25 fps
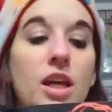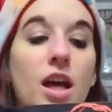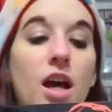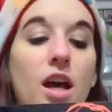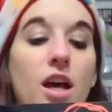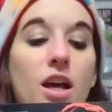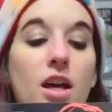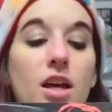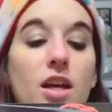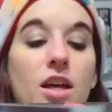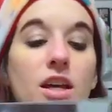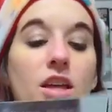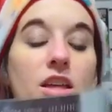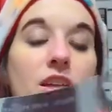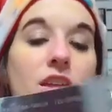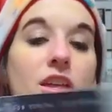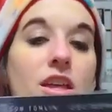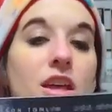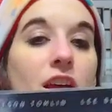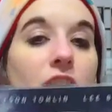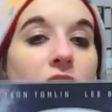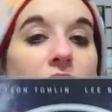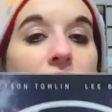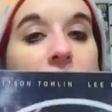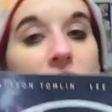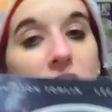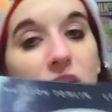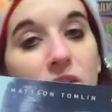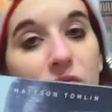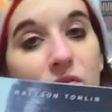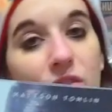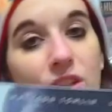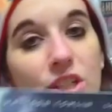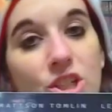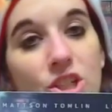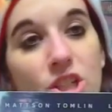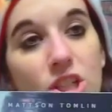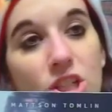uh, their
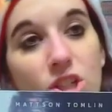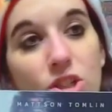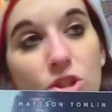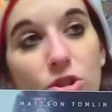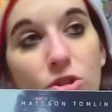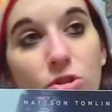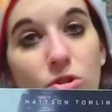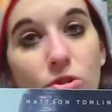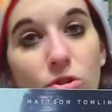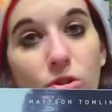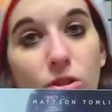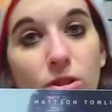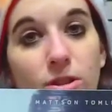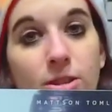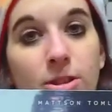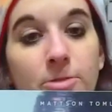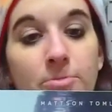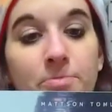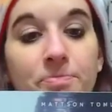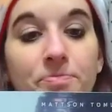vicious circle